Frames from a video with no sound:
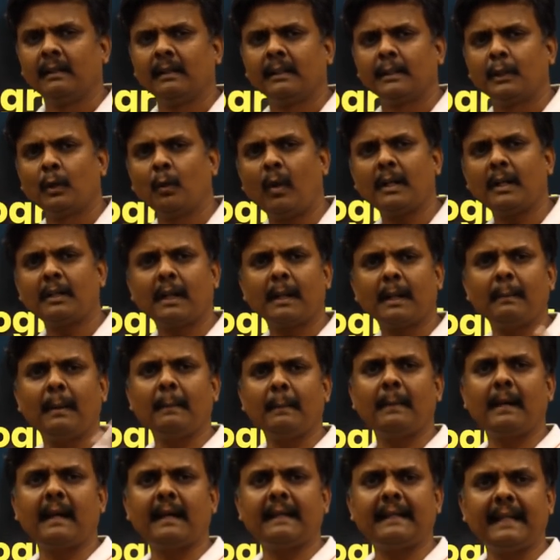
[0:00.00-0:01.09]
You want to
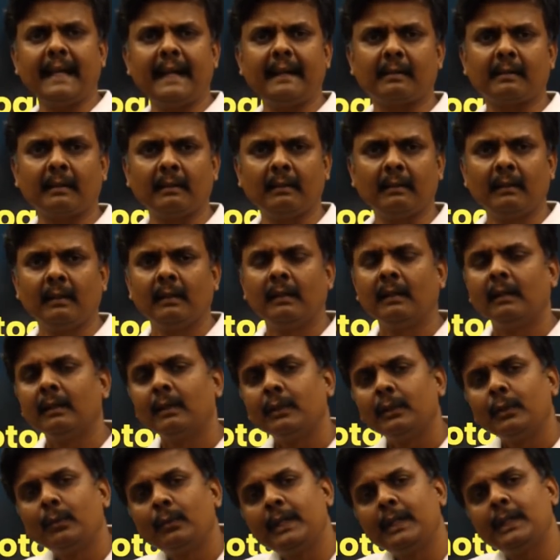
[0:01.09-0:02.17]
remember a date?
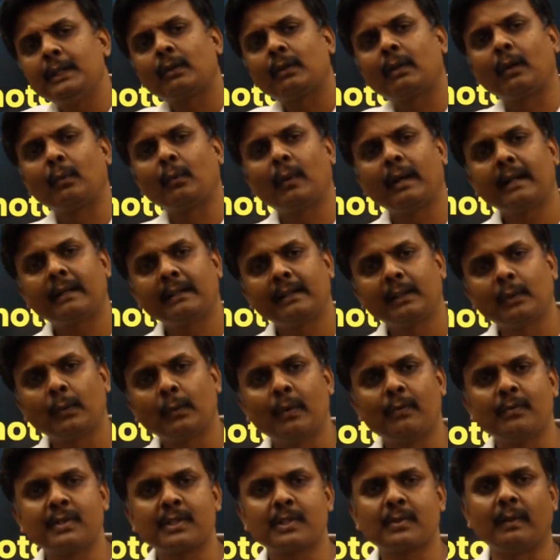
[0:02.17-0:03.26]
You need to convert into
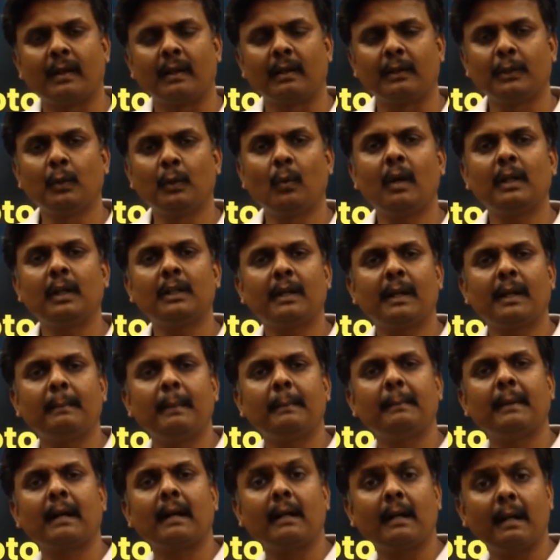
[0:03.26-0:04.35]
a visual. You want to
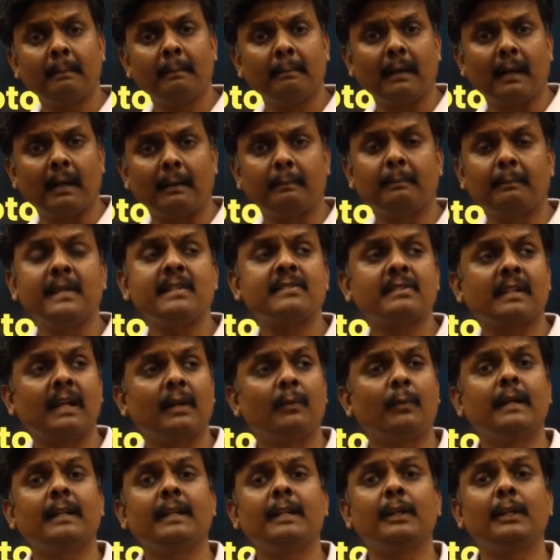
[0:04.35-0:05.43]
remember a number? Please
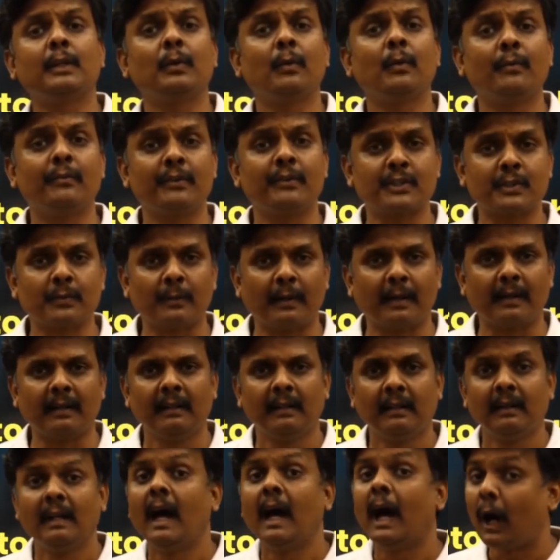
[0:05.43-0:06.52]
convert it into a visual.
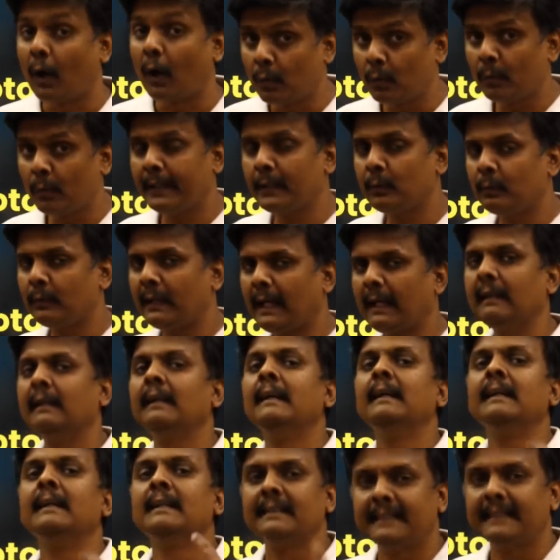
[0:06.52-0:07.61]
How do I do that?
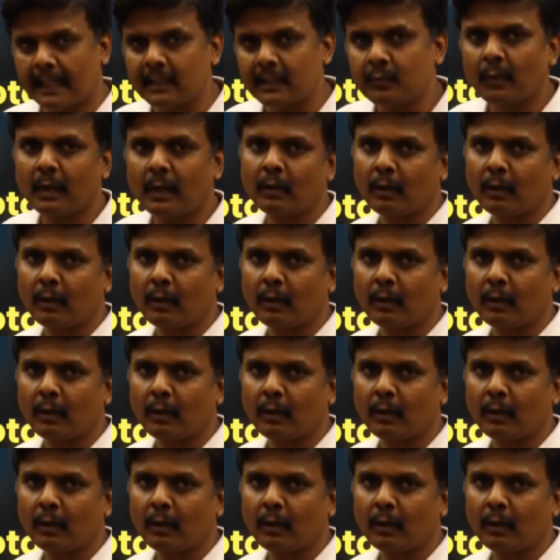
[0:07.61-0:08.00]
That's what